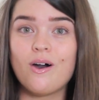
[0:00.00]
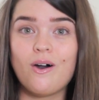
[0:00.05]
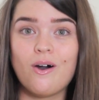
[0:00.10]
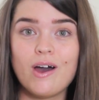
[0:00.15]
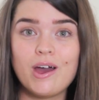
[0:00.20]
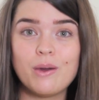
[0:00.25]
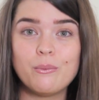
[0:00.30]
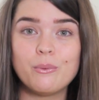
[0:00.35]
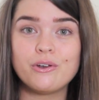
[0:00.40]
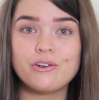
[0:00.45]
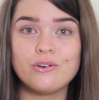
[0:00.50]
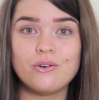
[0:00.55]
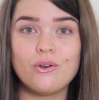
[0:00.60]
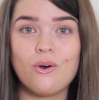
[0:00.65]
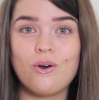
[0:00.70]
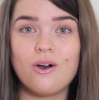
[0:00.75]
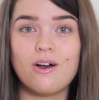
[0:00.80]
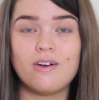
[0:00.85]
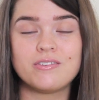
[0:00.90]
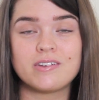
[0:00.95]
I would
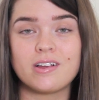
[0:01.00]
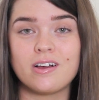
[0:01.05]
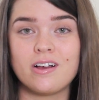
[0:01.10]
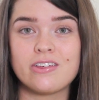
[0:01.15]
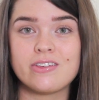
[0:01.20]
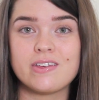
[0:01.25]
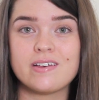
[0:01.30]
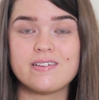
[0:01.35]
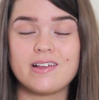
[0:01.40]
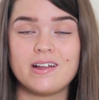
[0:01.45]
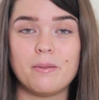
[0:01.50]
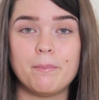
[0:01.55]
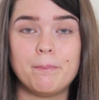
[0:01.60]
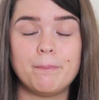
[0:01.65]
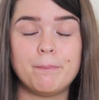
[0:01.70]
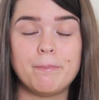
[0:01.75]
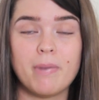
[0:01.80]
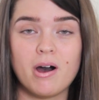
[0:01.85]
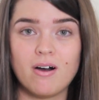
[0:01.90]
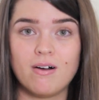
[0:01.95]
not have touched this in a
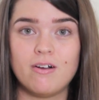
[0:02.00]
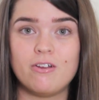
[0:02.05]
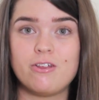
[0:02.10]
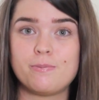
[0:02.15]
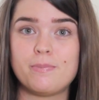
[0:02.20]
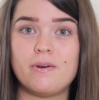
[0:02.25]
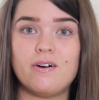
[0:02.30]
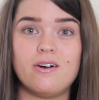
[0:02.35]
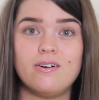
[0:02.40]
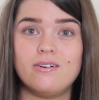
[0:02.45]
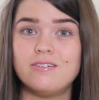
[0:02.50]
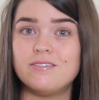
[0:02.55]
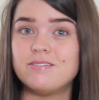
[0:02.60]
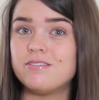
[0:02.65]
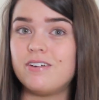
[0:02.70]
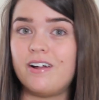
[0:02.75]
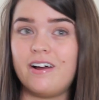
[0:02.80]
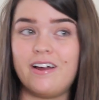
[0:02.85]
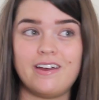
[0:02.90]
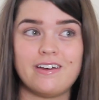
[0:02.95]
barge pole
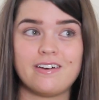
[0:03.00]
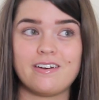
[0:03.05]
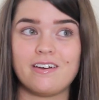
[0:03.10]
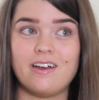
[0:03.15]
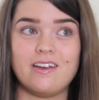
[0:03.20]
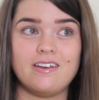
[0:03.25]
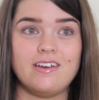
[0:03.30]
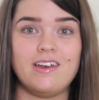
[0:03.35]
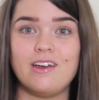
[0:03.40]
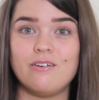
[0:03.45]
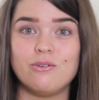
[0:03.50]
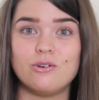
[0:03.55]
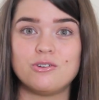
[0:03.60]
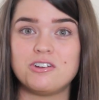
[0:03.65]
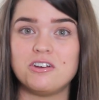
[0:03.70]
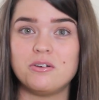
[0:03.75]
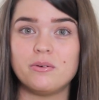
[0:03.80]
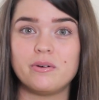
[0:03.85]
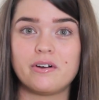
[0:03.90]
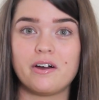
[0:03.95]
like a year or
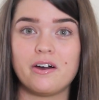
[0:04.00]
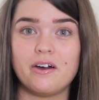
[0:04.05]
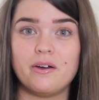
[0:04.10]
two ago.